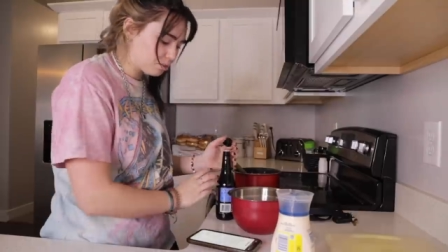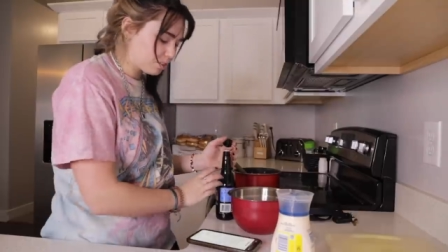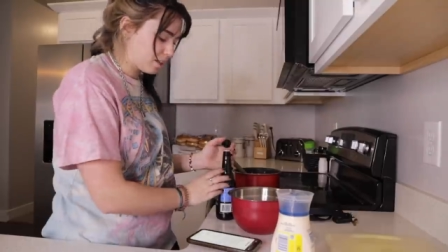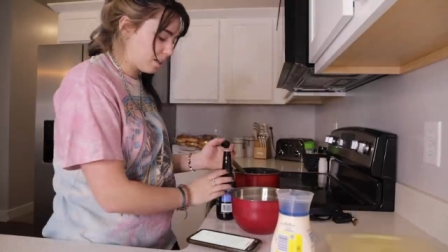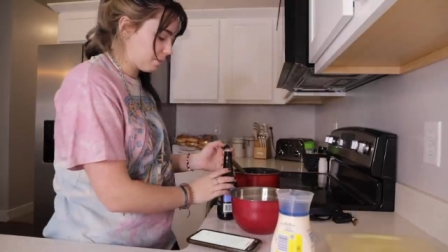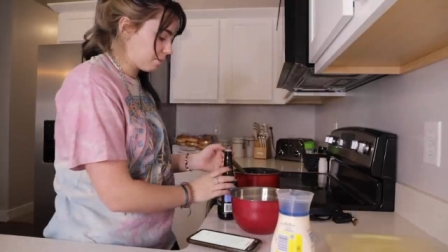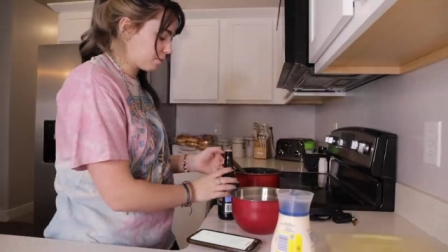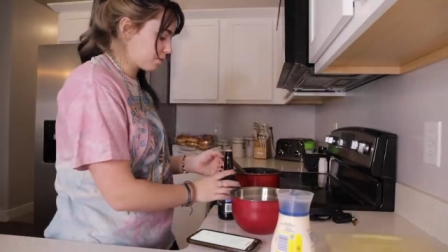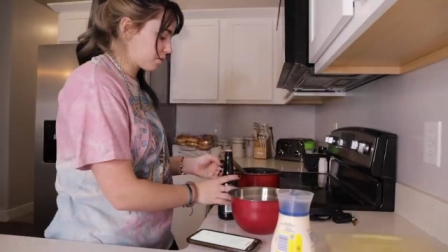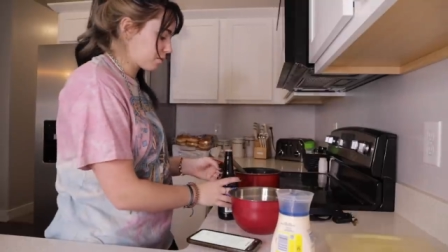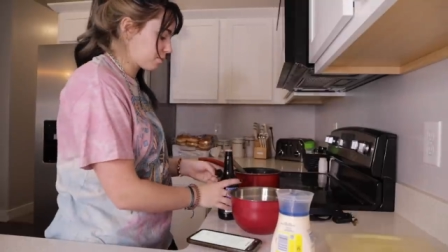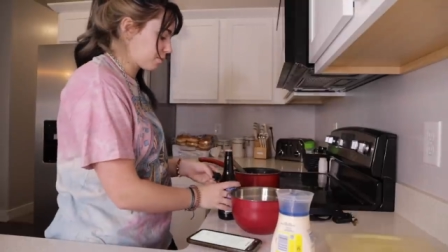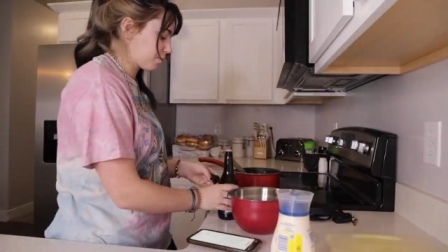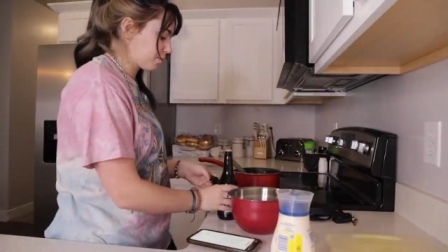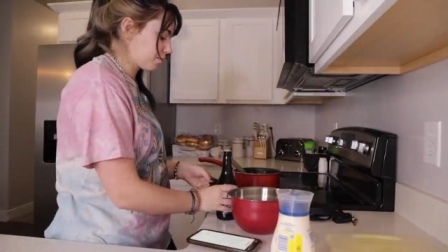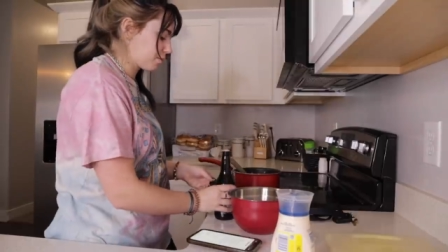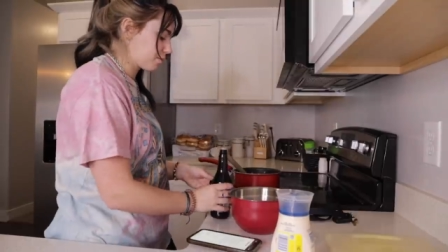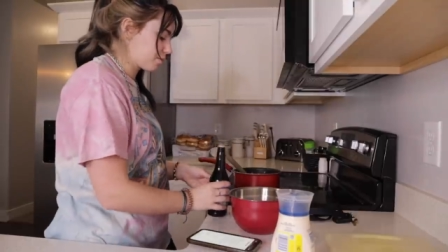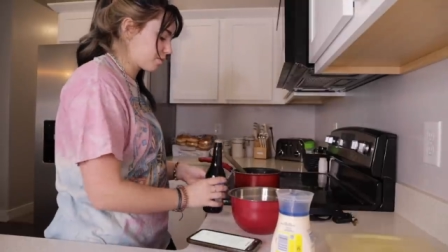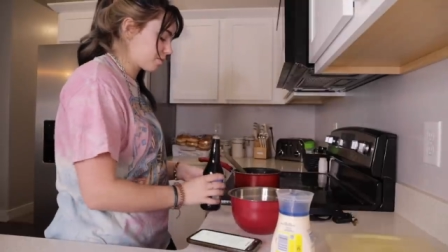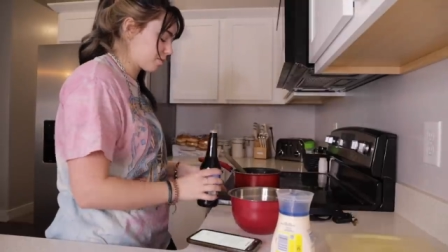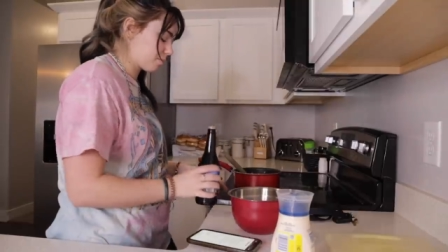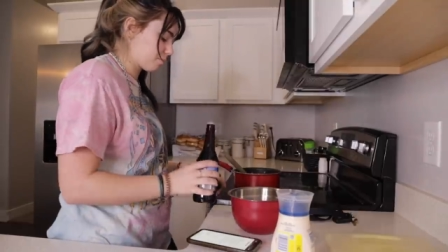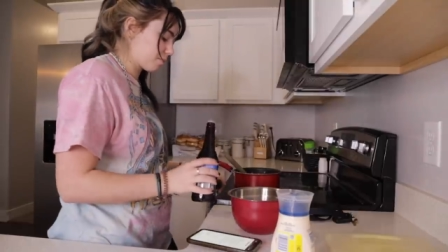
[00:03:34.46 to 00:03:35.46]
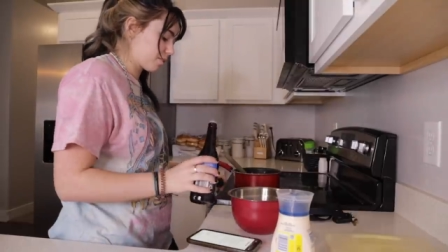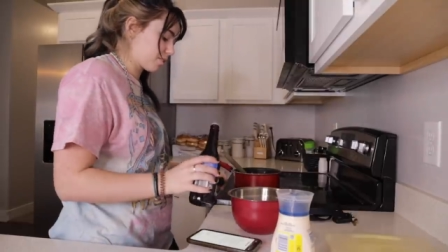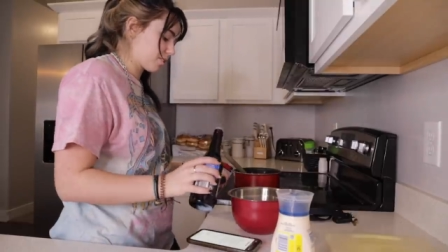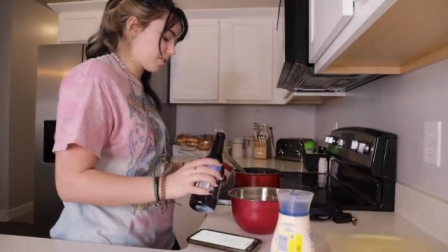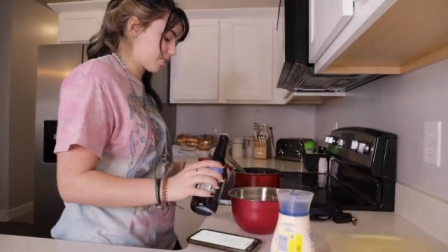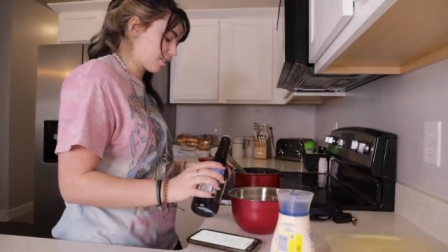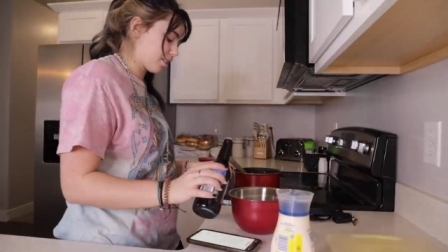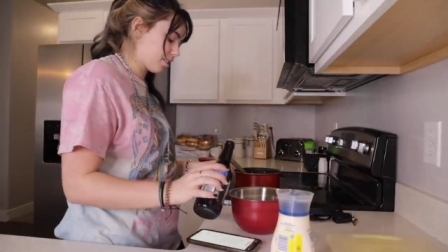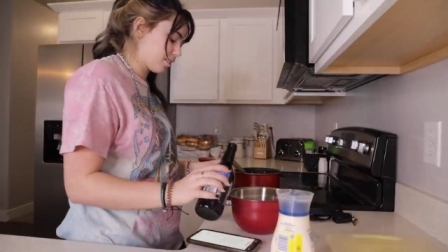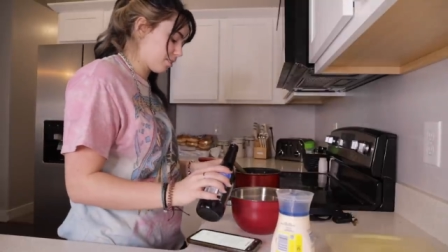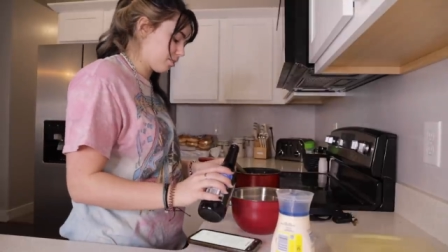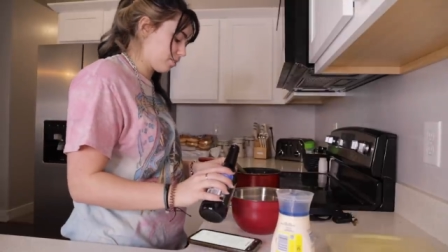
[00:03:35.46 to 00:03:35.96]
tablespoons, so we're just
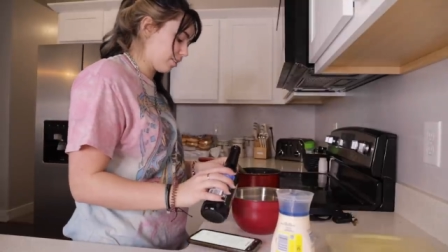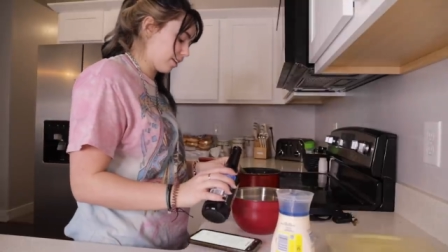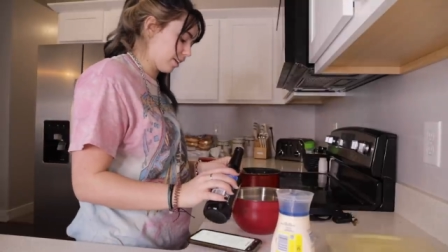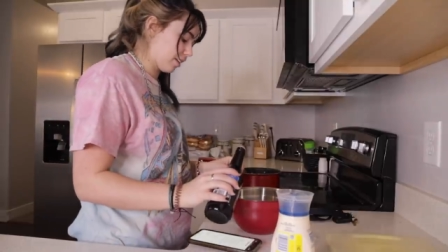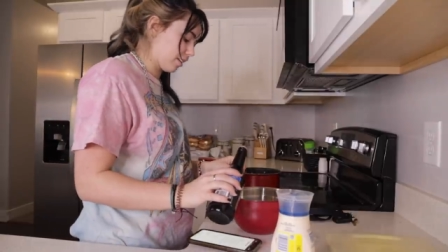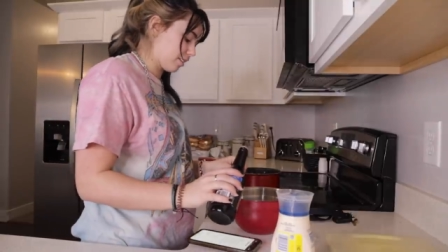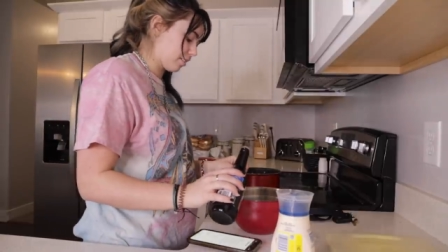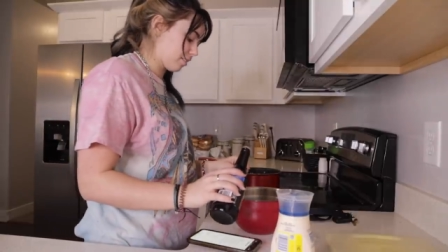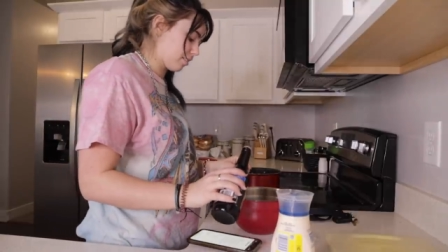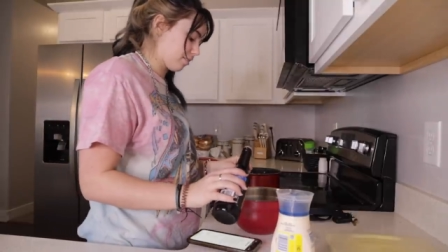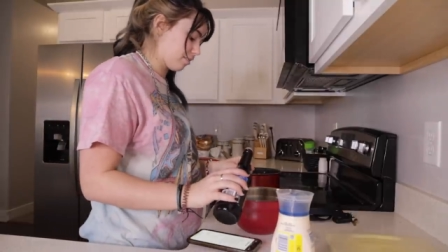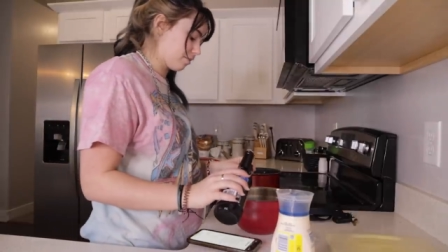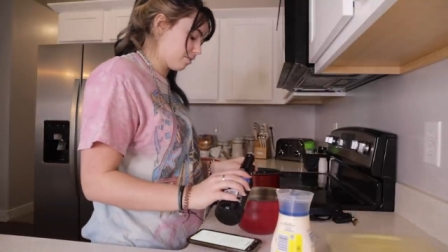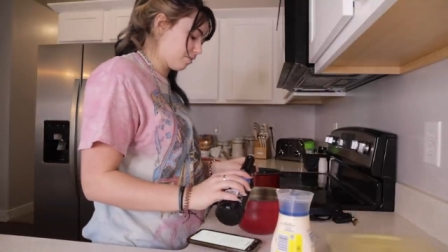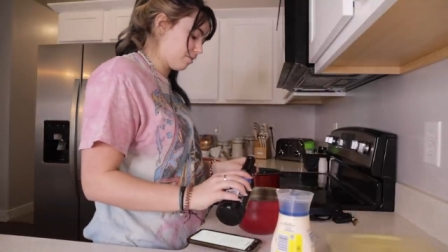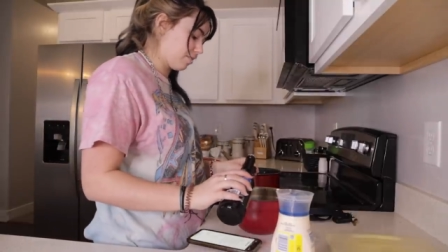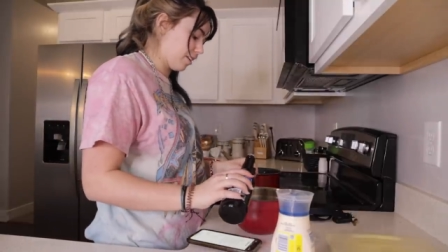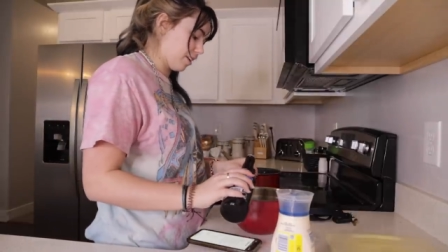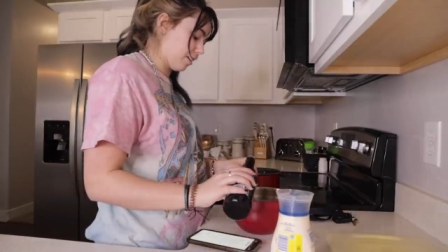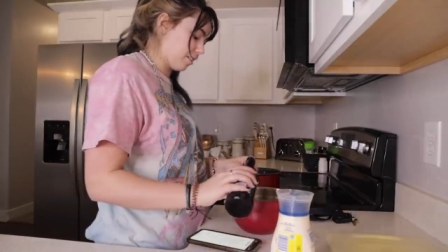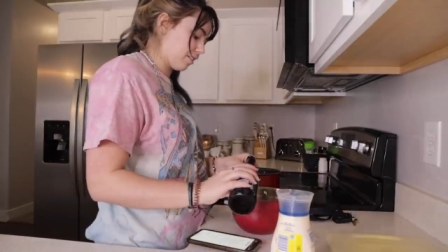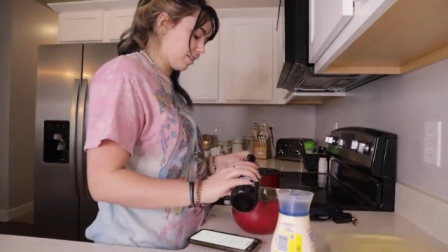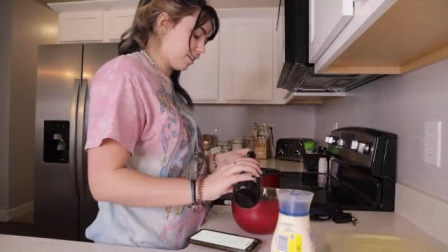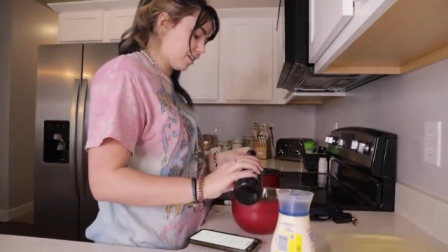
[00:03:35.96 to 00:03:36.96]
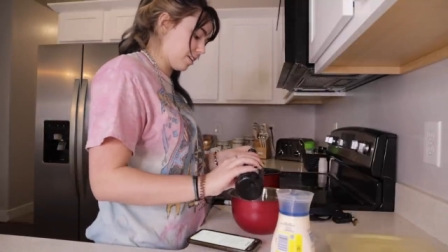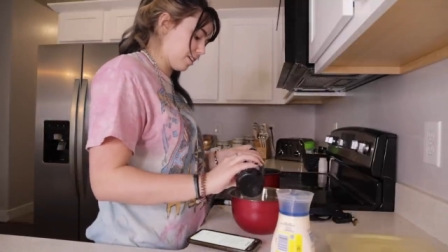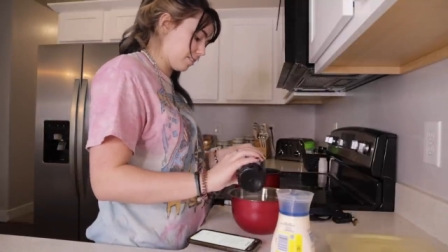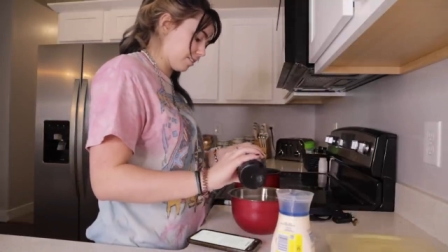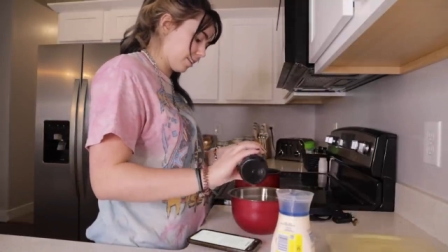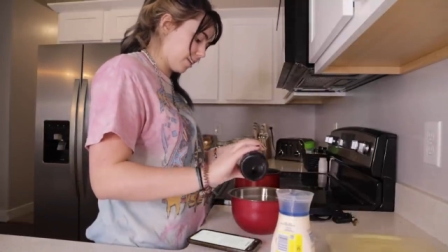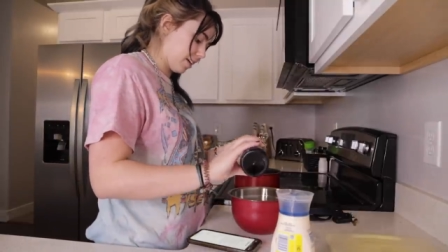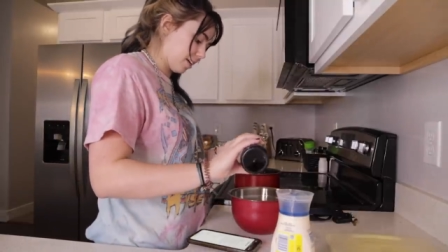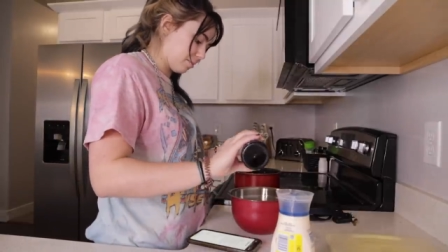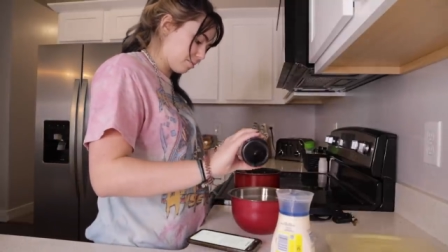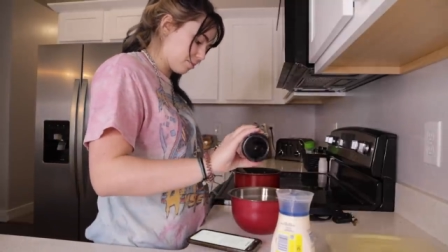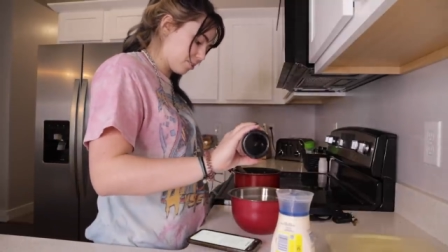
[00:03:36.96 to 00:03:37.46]
gonna do like very,
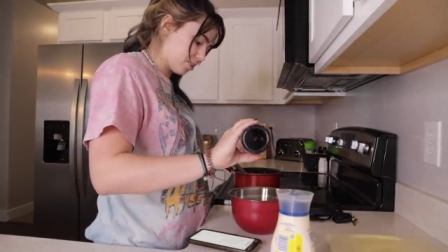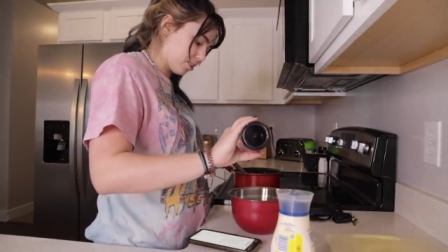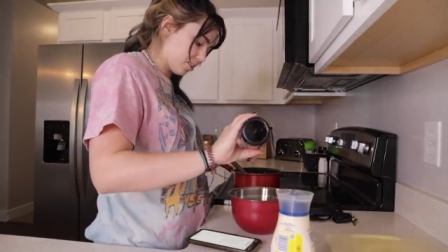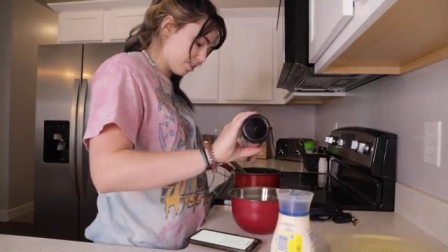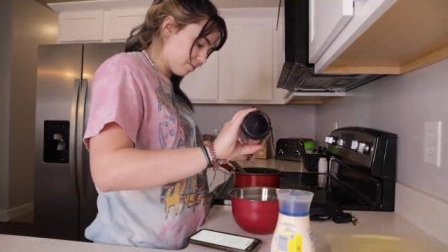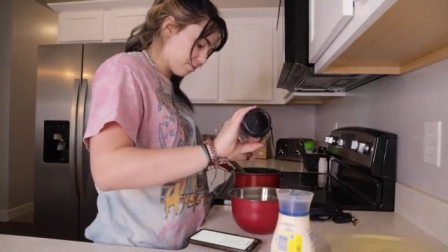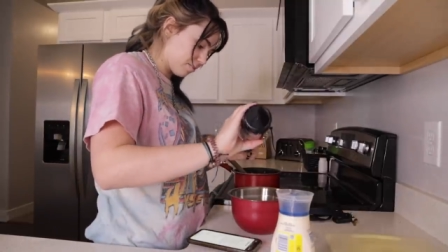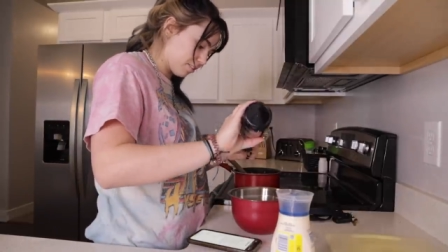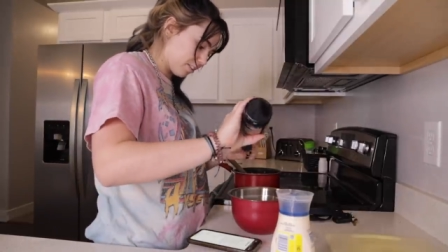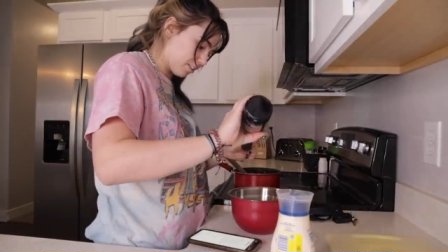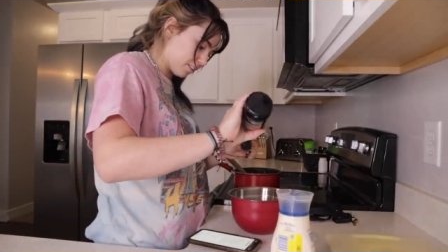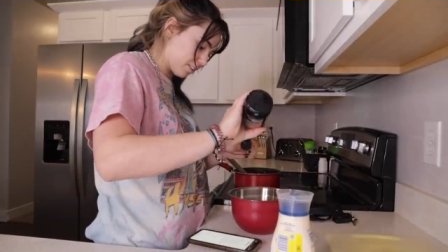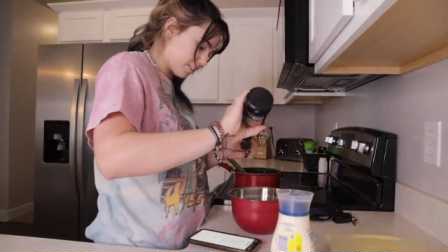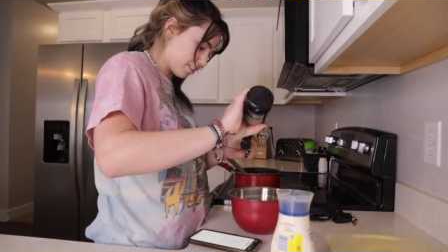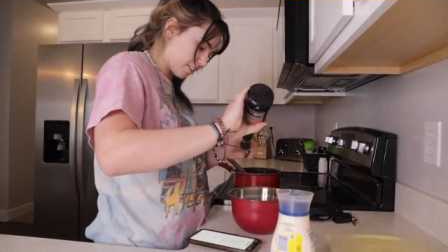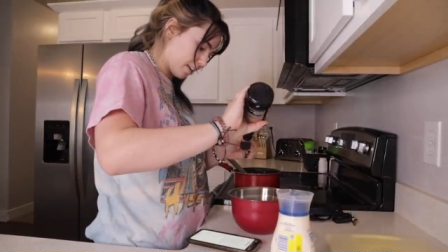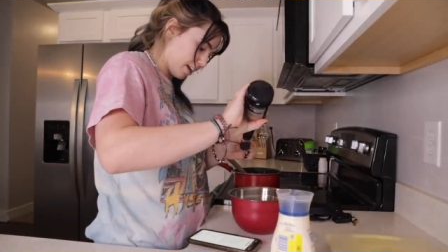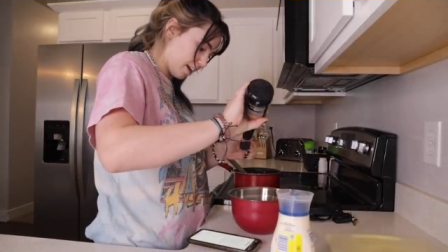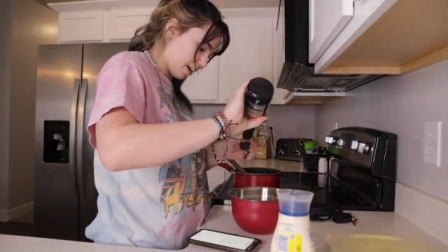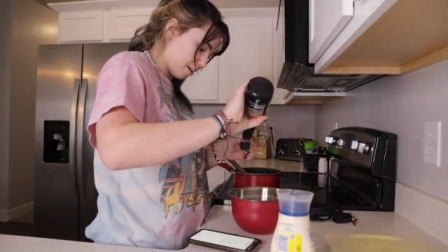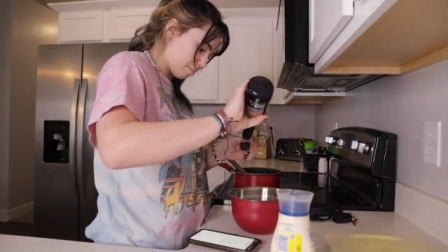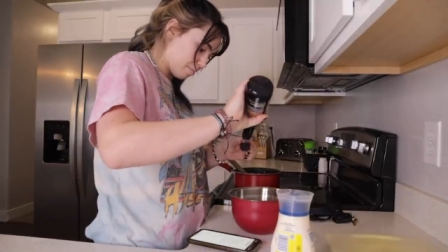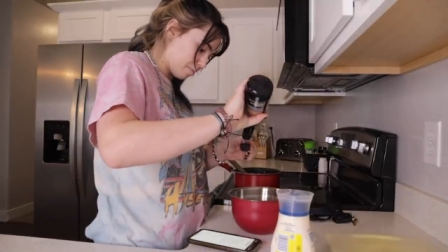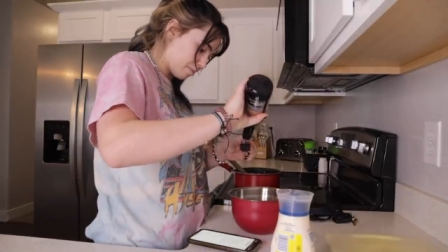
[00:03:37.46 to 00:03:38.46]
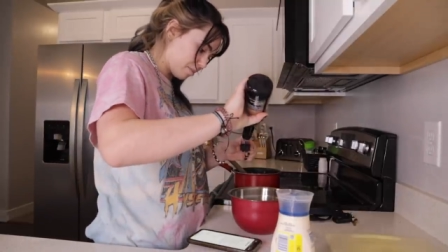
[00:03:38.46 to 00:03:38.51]
like I'm just gonna fill this cap,